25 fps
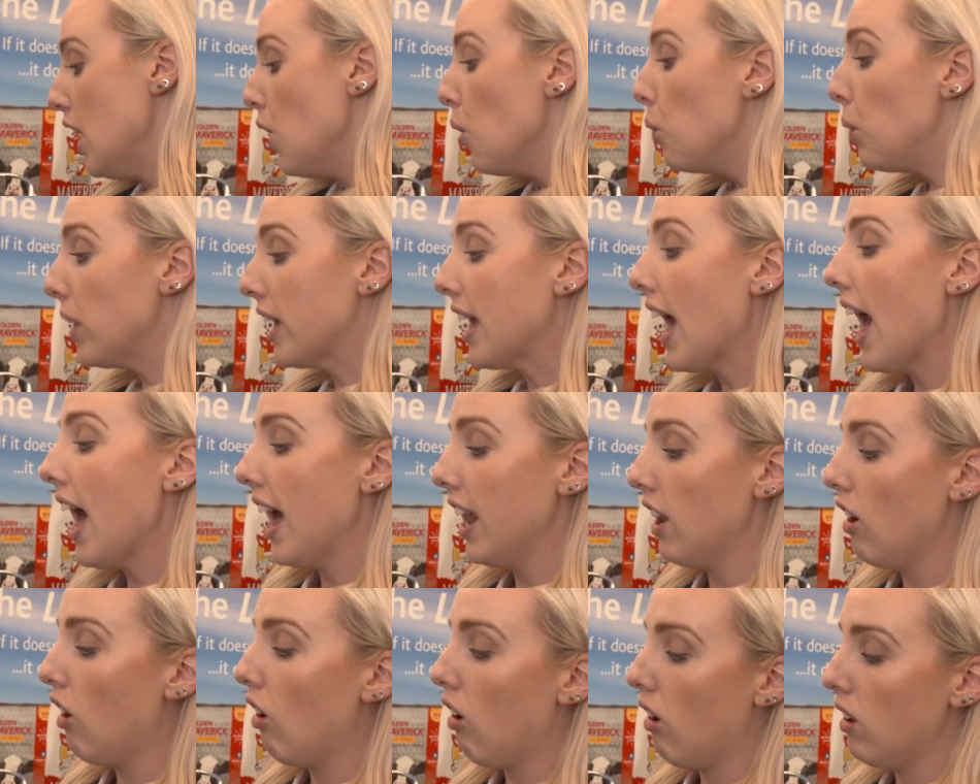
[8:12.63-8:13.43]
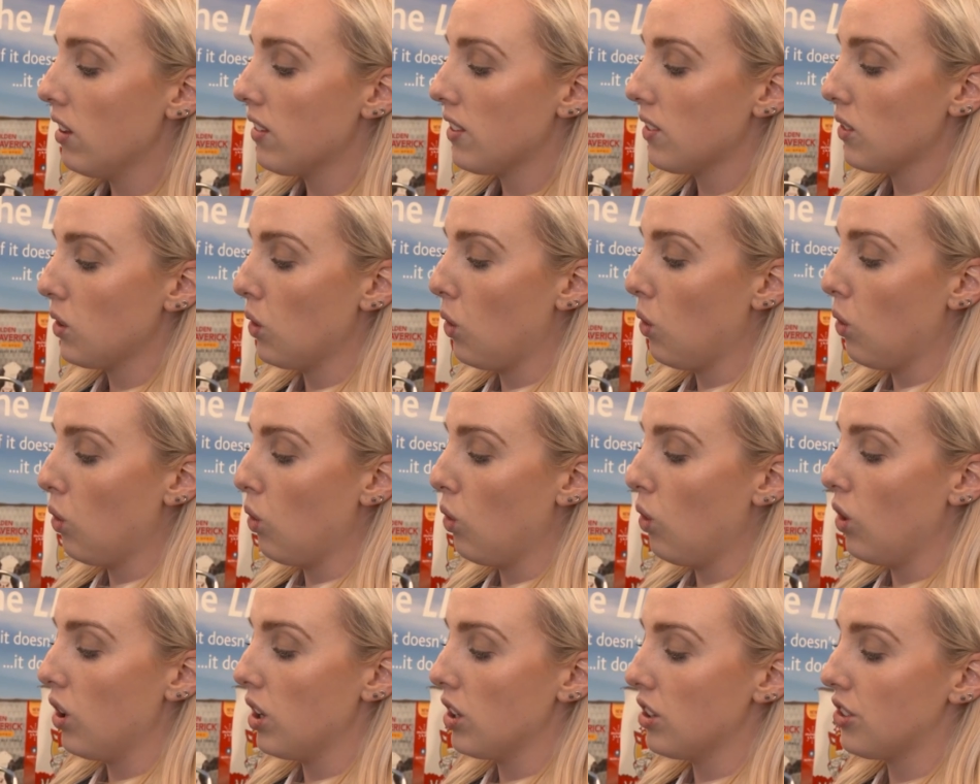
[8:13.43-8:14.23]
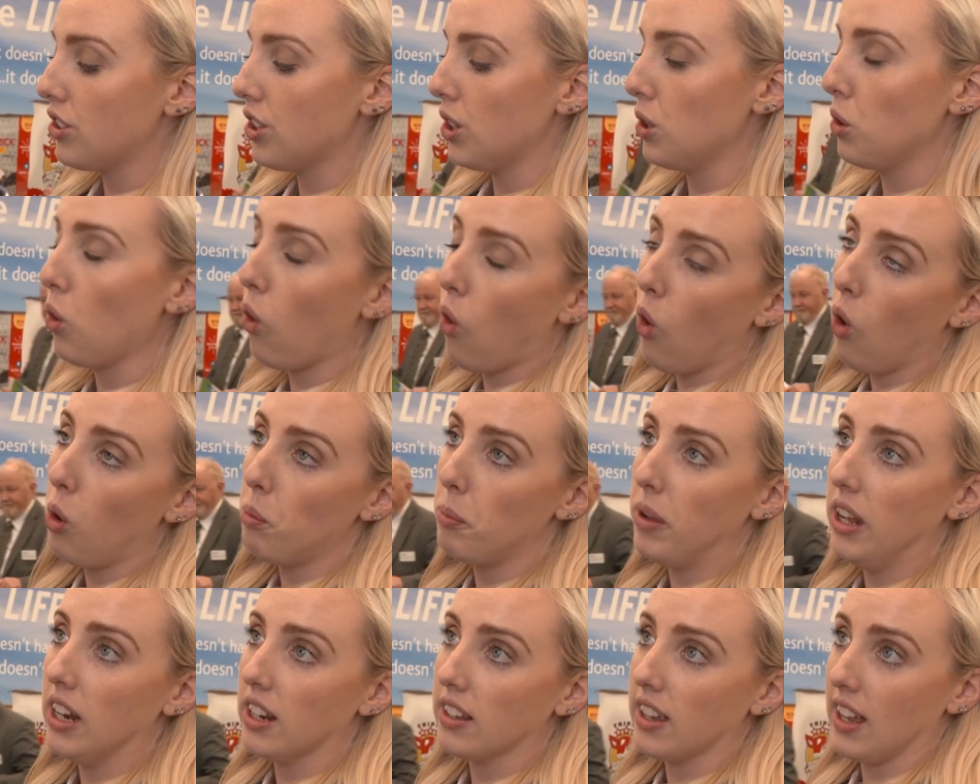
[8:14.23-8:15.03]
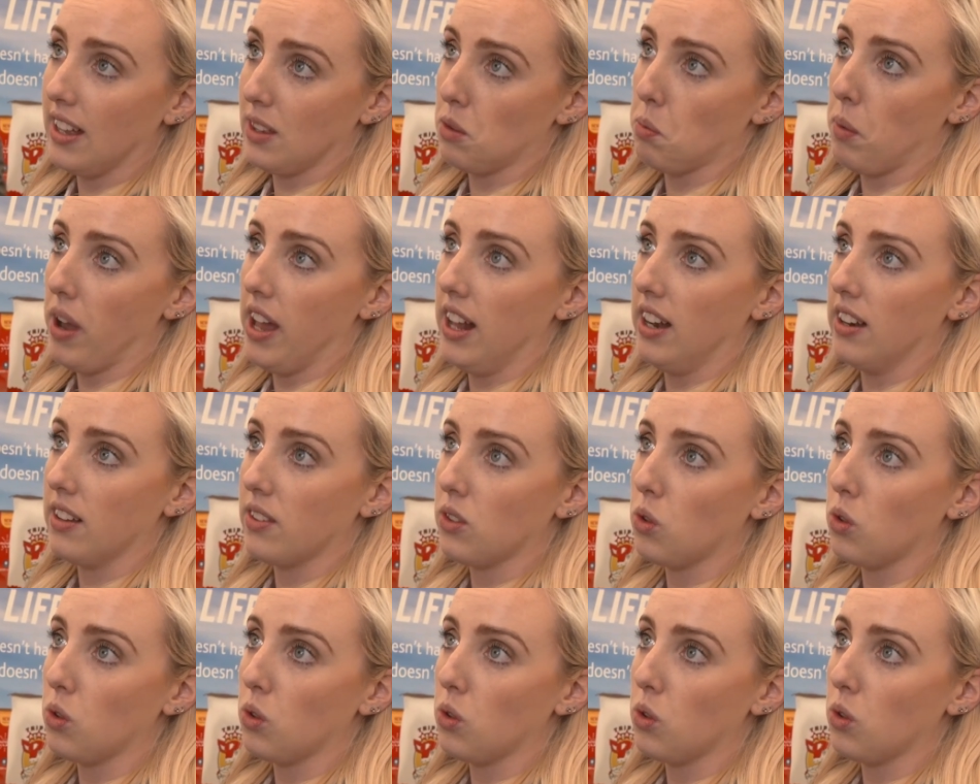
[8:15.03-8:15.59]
We can also do whole milk as well,